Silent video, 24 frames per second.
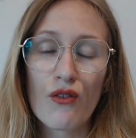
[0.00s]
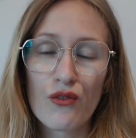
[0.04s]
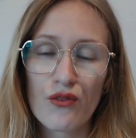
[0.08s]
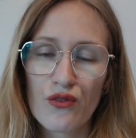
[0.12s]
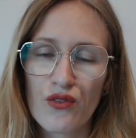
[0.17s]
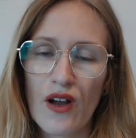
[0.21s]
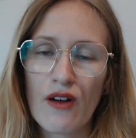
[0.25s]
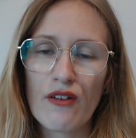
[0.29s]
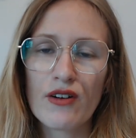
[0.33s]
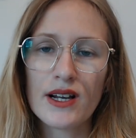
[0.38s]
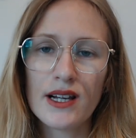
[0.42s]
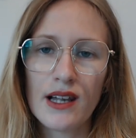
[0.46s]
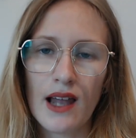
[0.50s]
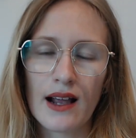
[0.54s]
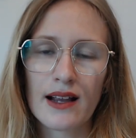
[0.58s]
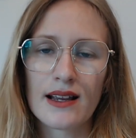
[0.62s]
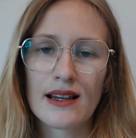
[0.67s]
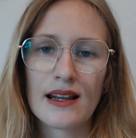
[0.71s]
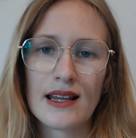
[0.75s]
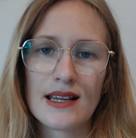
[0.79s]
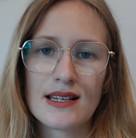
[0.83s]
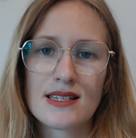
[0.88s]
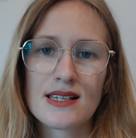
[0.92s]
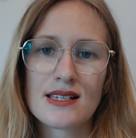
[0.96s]
very
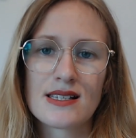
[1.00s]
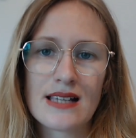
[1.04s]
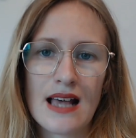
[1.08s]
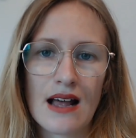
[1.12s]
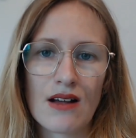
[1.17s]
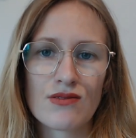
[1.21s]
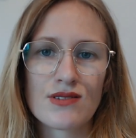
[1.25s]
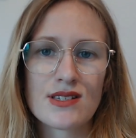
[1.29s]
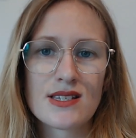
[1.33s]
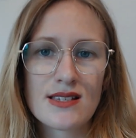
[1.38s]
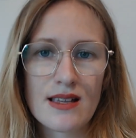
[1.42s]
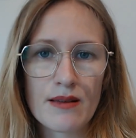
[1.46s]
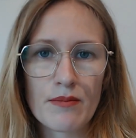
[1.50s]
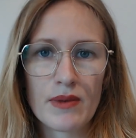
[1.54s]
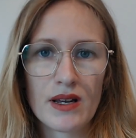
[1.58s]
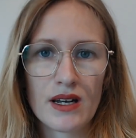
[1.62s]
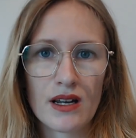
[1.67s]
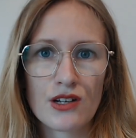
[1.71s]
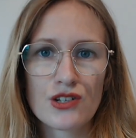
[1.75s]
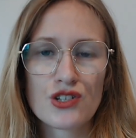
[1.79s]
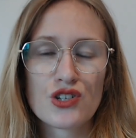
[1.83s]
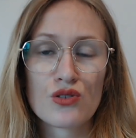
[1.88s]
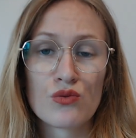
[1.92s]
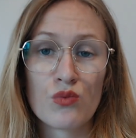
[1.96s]
likely to sound
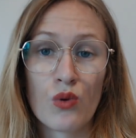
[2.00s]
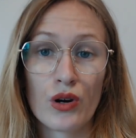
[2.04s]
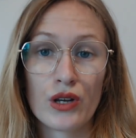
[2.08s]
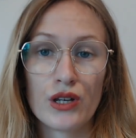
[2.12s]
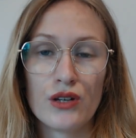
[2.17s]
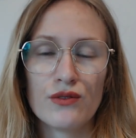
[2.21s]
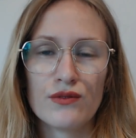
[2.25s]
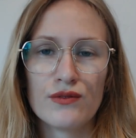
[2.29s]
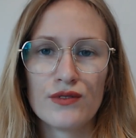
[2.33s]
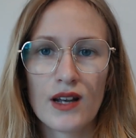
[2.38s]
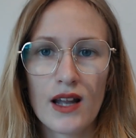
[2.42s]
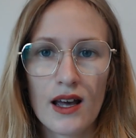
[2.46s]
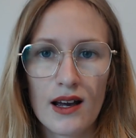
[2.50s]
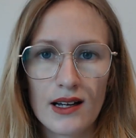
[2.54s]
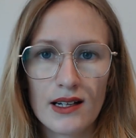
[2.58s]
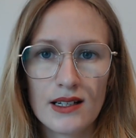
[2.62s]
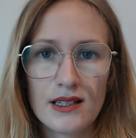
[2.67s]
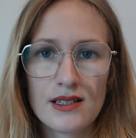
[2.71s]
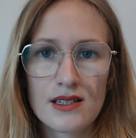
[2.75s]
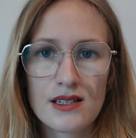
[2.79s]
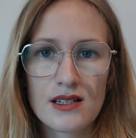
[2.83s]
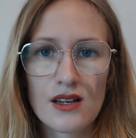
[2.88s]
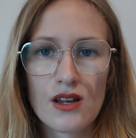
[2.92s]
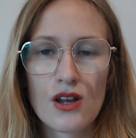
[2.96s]
similar to what you've
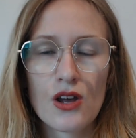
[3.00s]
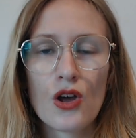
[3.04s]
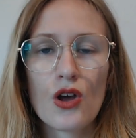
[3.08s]
learned.